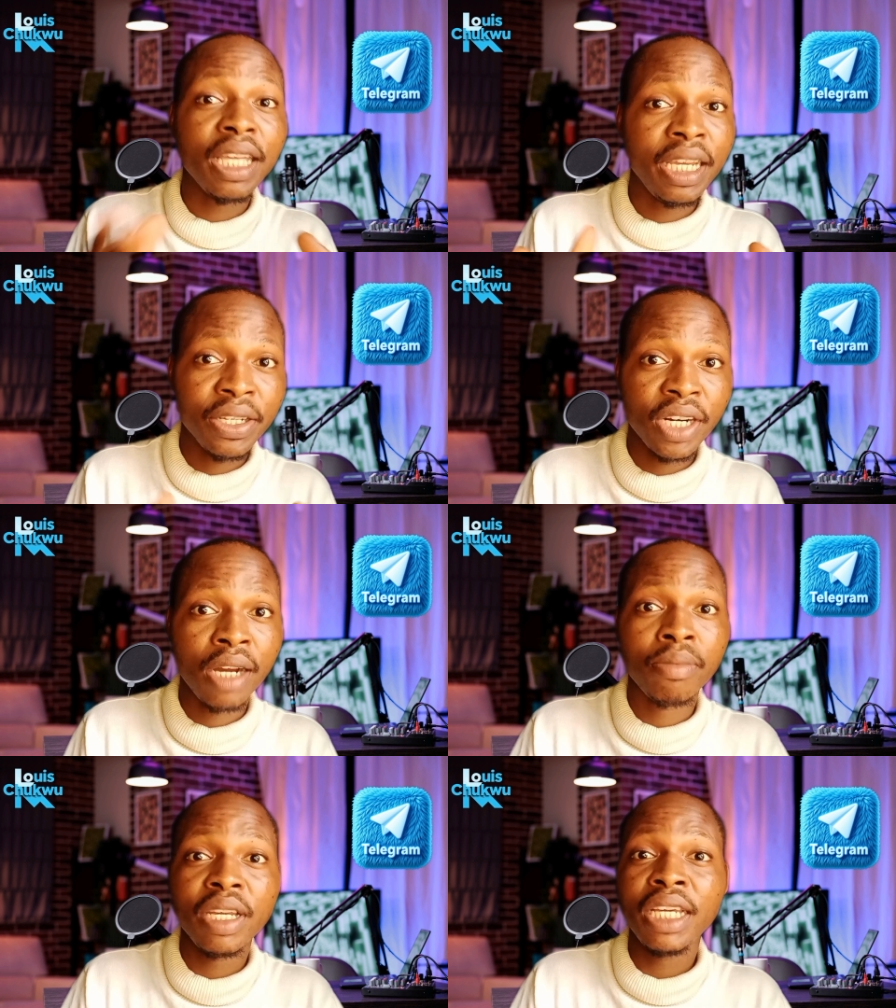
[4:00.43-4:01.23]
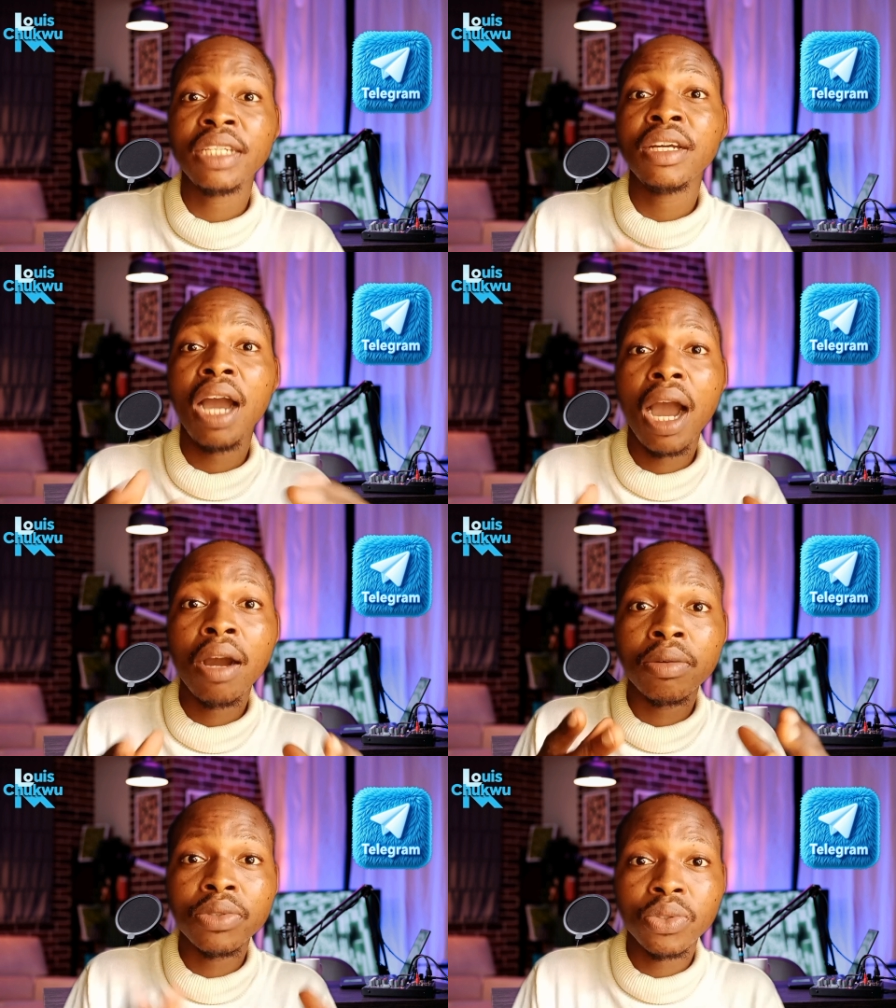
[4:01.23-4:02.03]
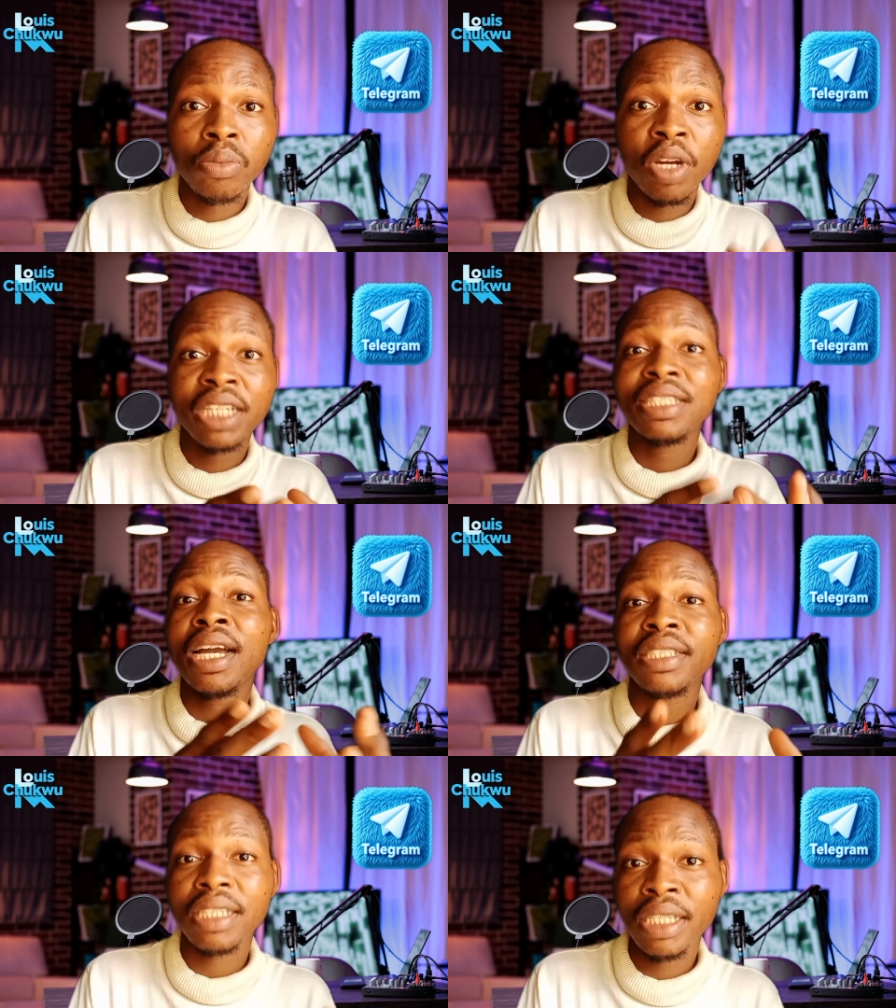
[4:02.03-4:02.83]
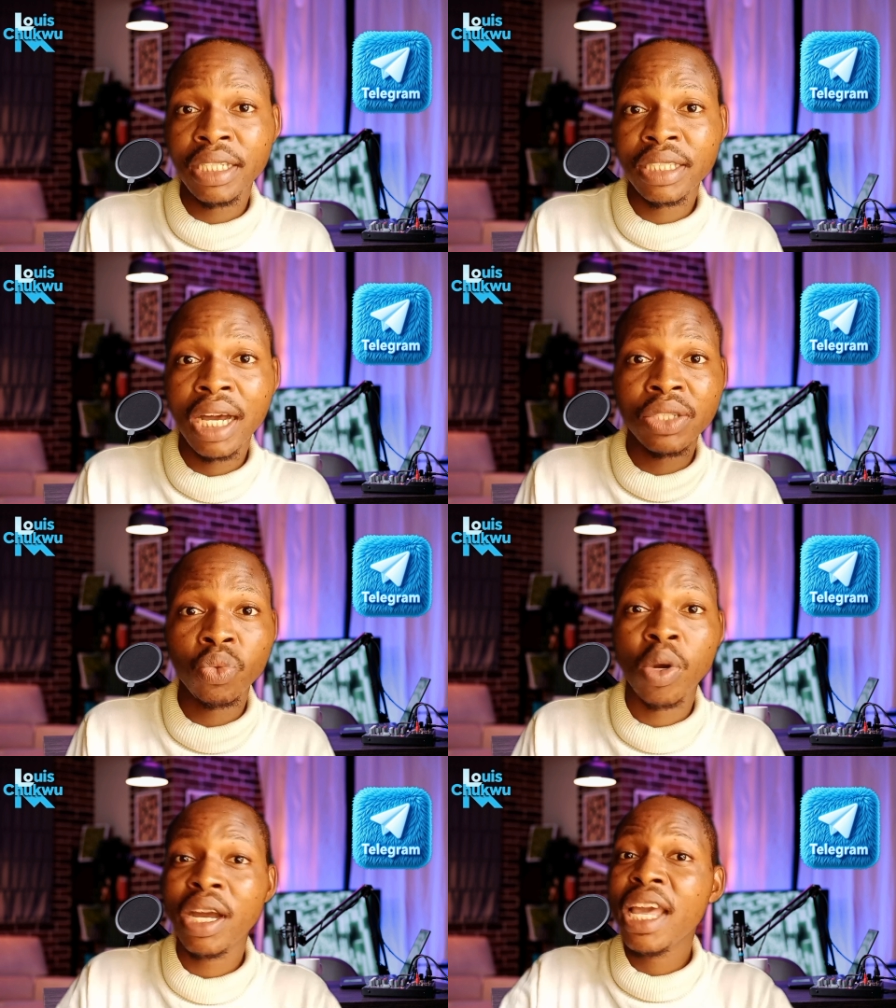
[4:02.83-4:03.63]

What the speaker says: Telegram and how to monetize it as well.